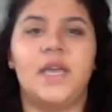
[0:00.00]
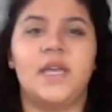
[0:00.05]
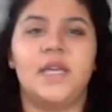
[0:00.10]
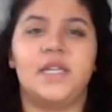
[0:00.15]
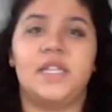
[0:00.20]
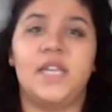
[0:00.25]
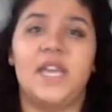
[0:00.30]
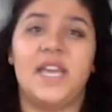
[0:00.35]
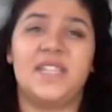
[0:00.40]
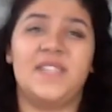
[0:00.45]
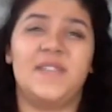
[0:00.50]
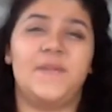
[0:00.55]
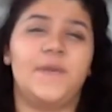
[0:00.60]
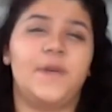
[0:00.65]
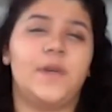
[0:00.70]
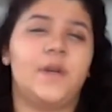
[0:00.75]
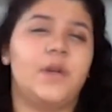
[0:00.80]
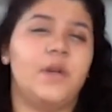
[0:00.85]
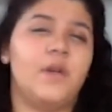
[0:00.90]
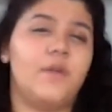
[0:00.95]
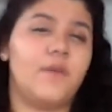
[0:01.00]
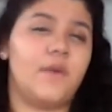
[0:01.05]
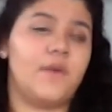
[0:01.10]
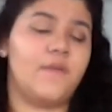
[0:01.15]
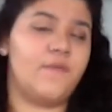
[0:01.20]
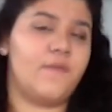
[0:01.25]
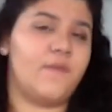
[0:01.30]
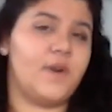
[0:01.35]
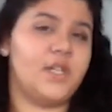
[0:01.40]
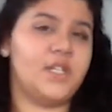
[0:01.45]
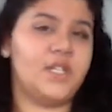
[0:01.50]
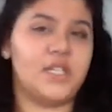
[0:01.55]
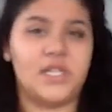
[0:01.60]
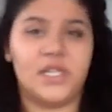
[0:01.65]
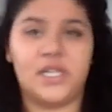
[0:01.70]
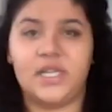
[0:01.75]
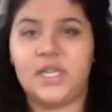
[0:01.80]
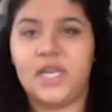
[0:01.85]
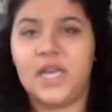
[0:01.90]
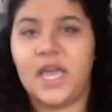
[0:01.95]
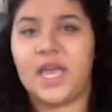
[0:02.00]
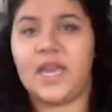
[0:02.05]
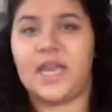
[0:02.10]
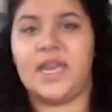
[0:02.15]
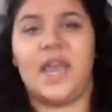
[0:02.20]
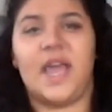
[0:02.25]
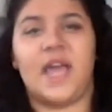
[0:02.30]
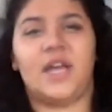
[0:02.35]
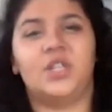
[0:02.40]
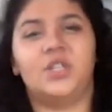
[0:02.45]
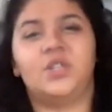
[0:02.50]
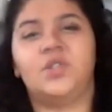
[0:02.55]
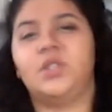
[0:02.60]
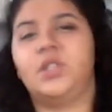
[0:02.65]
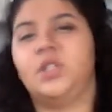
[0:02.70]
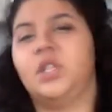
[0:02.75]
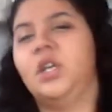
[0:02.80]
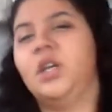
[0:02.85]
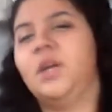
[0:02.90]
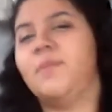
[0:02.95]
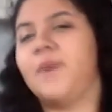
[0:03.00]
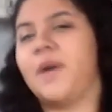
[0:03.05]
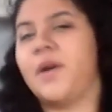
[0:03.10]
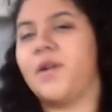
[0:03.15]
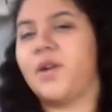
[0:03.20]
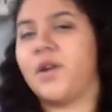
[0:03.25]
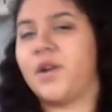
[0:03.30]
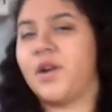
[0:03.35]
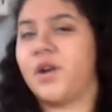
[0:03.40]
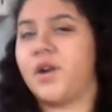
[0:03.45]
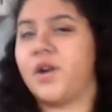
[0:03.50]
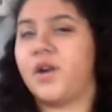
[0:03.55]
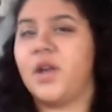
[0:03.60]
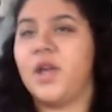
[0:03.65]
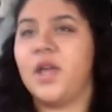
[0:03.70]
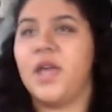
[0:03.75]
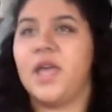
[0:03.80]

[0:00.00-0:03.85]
She has a very refreshing and natural look about her,